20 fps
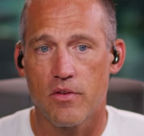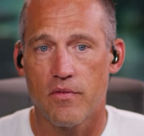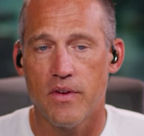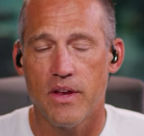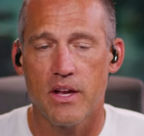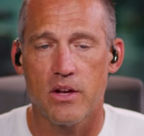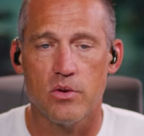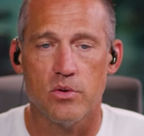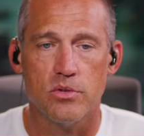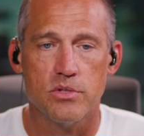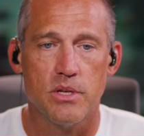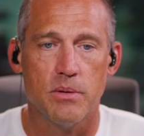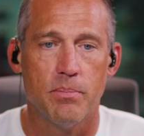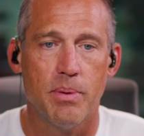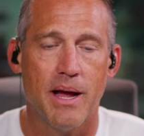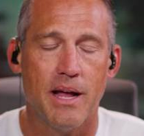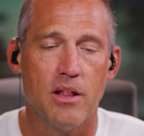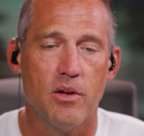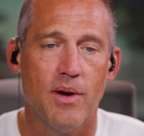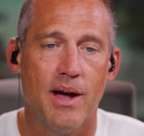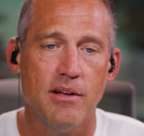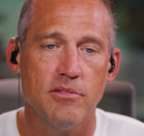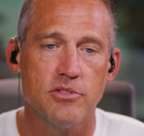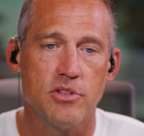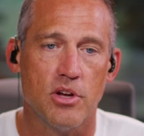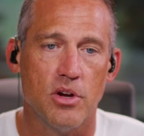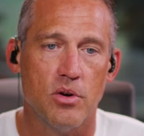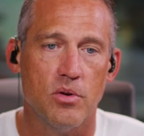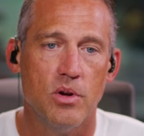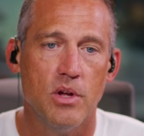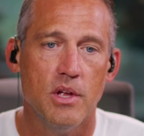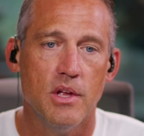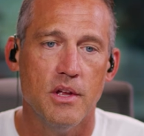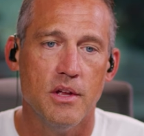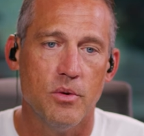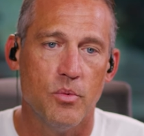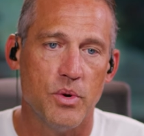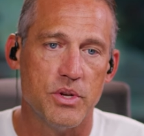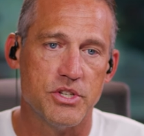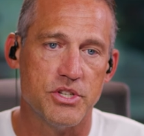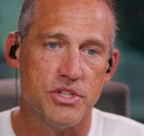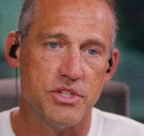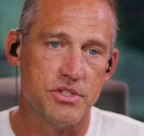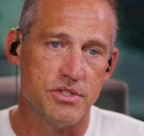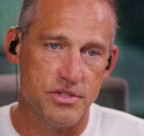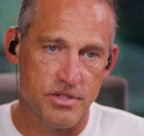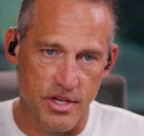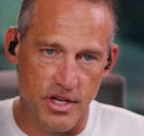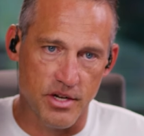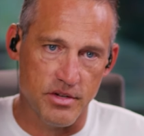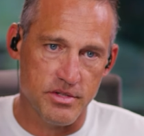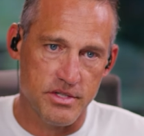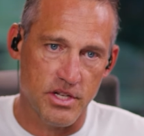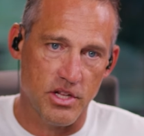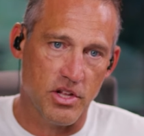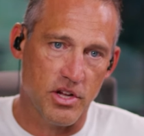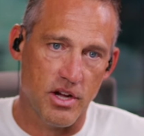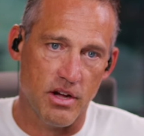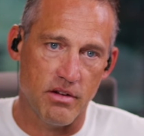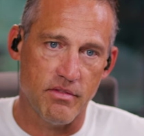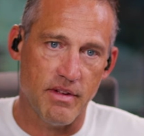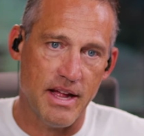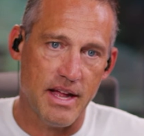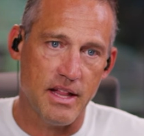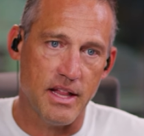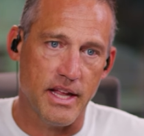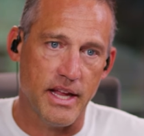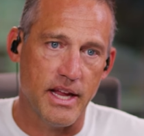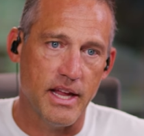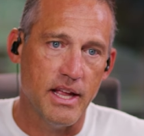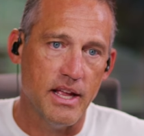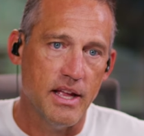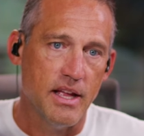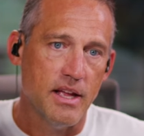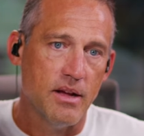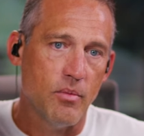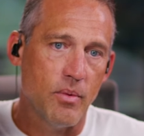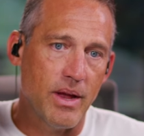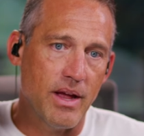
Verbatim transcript: vehicles in Palo Alto, which is, you know, Silicon Valley. We